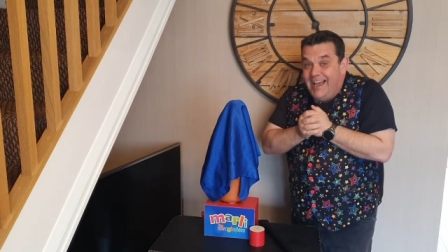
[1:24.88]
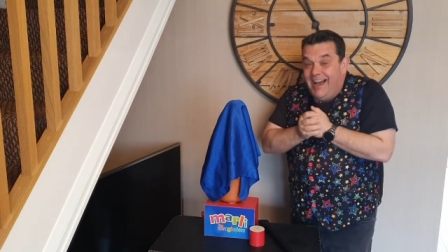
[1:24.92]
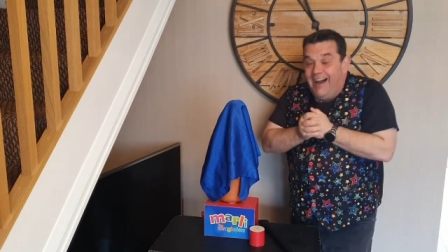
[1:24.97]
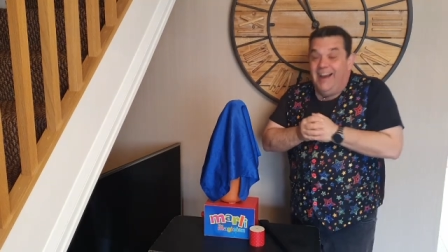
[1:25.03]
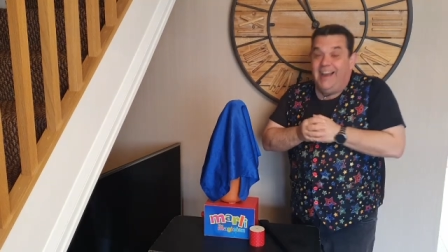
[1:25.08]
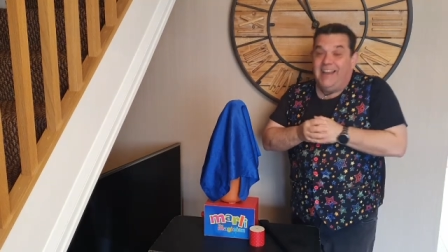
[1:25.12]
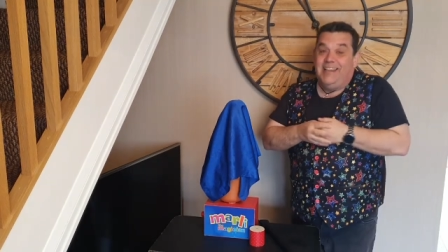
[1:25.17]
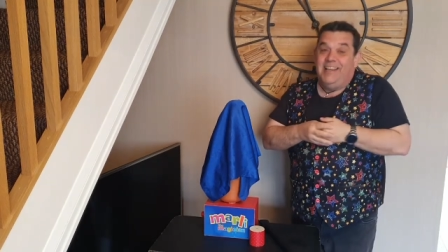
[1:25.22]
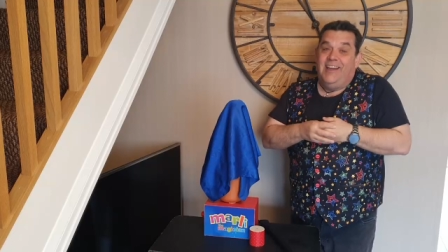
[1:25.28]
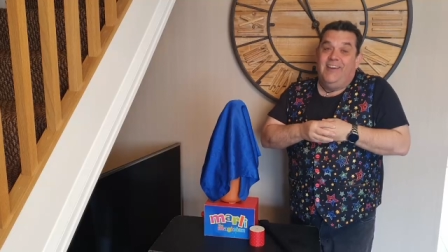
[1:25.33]

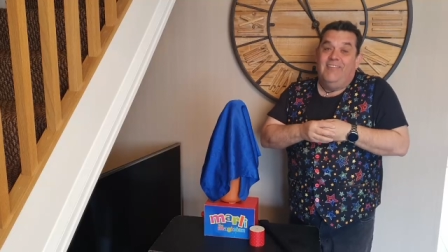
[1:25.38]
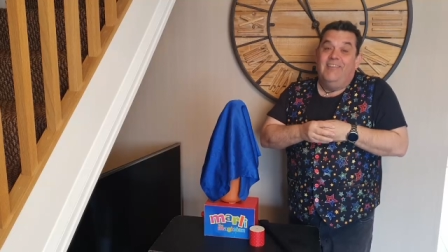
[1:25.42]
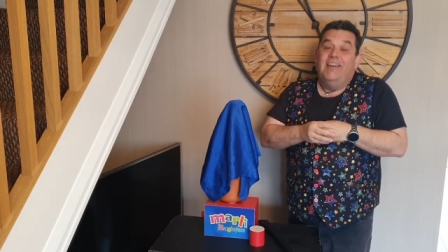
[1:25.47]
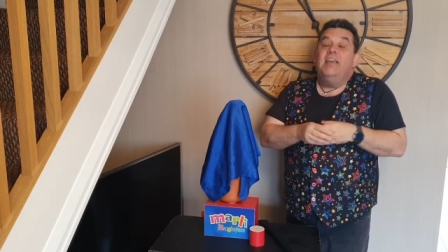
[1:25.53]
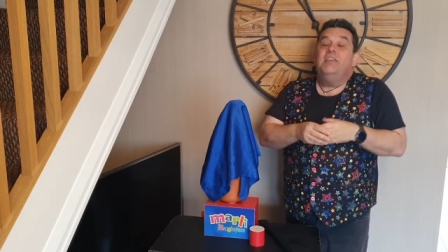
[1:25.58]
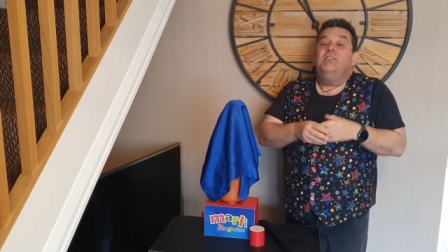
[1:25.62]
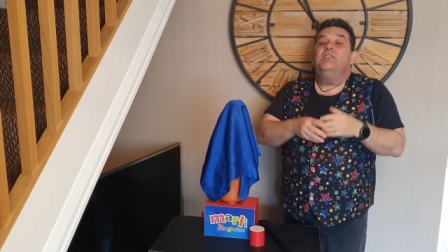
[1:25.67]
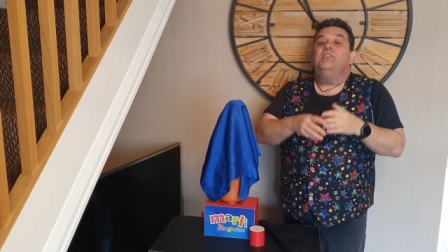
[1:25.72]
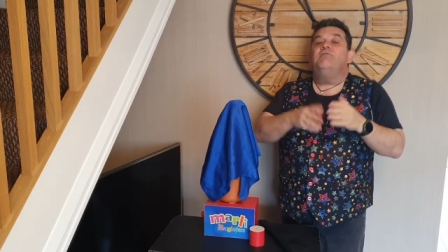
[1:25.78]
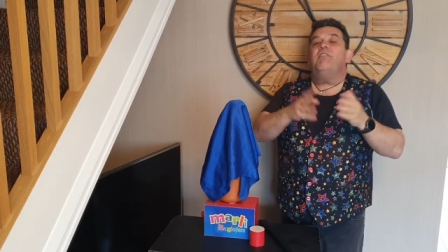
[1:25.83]
I know.
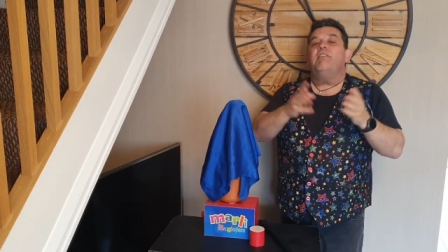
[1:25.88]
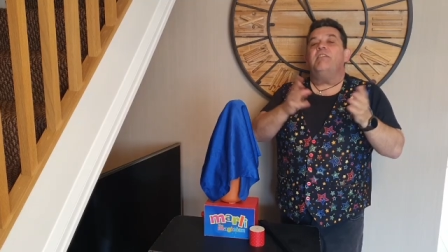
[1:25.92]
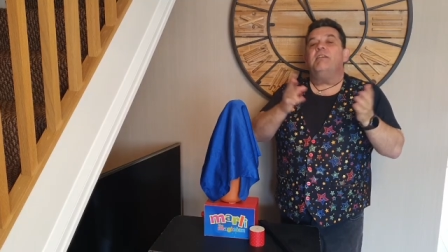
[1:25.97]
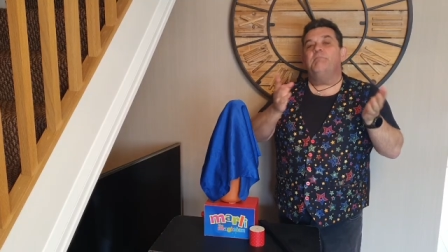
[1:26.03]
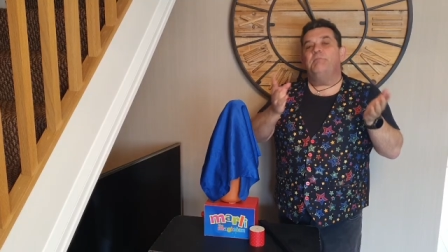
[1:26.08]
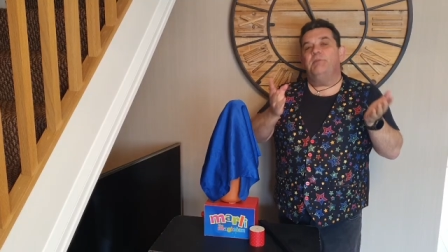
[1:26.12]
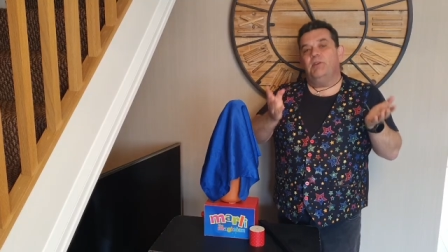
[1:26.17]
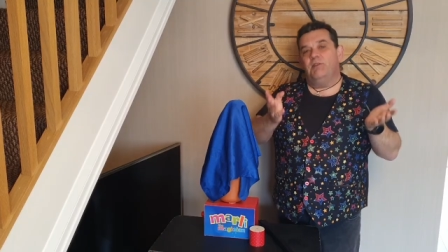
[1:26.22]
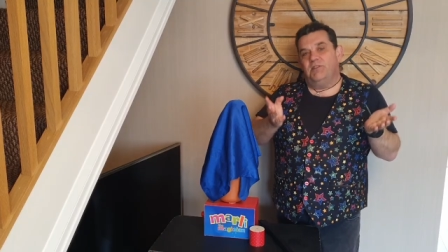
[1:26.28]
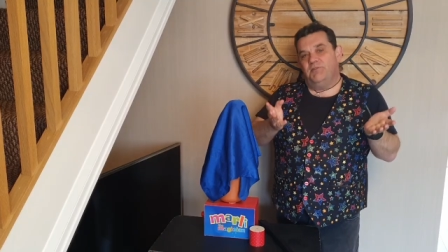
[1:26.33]
She's very
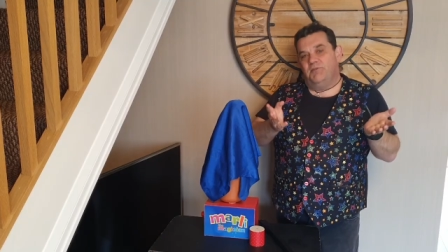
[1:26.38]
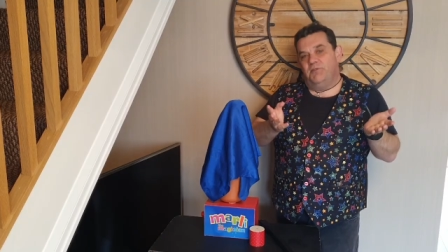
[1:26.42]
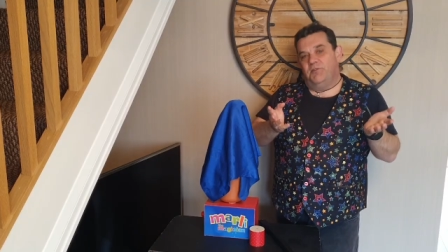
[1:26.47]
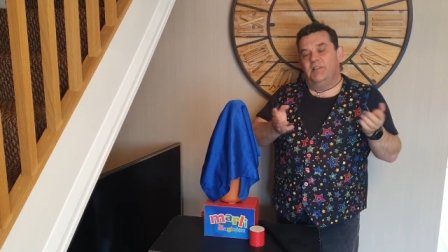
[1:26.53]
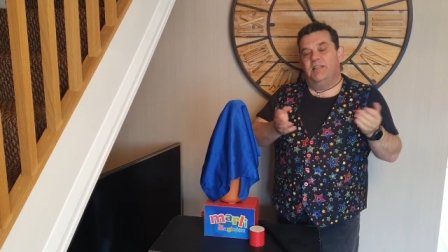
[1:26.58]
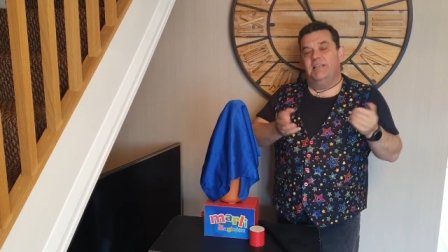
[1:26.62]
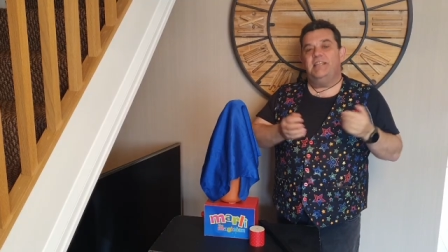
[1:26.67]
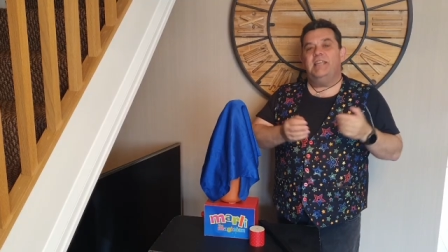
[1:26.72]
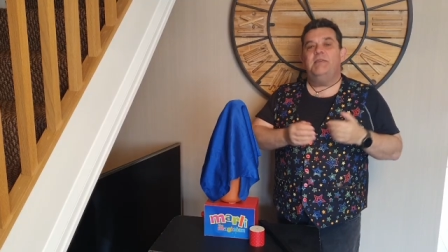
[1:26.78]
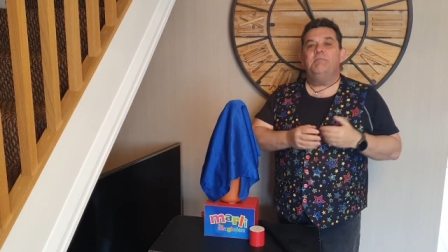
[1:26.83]
beautiful.
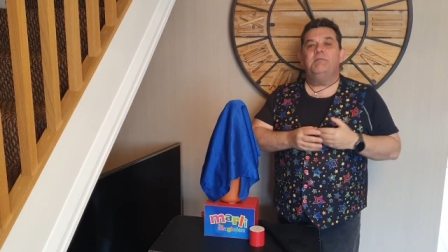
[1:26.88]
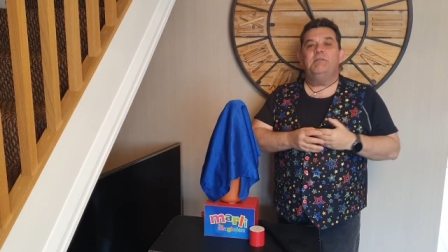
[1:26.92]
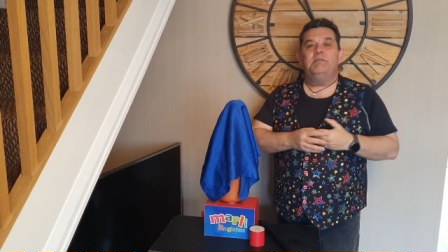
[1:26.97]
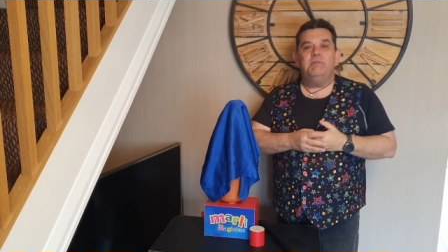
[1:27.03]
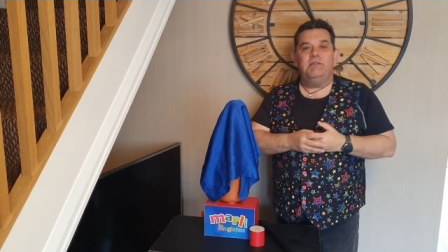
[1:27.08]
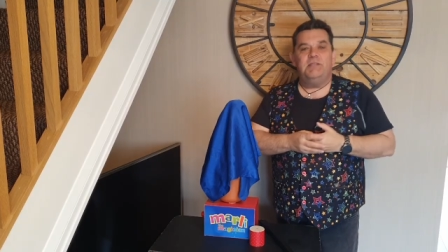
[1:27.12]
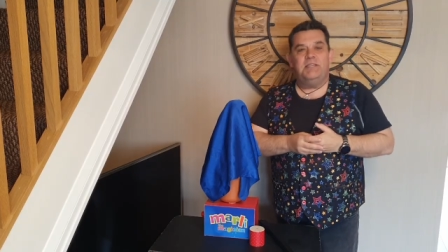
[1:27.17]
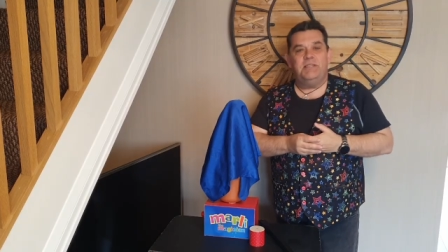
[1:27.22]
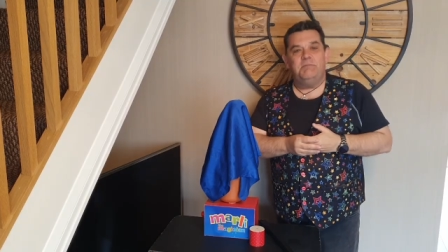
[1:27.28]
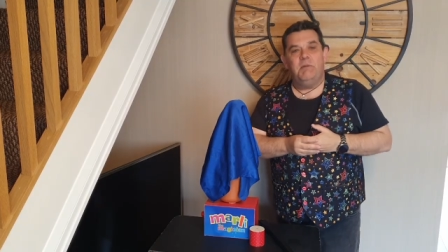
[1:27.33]
Her name is
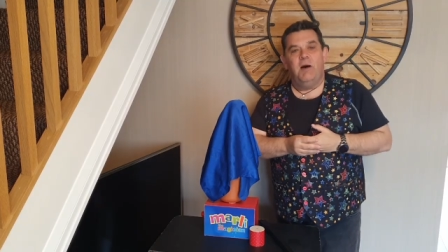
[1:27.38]
Mrs.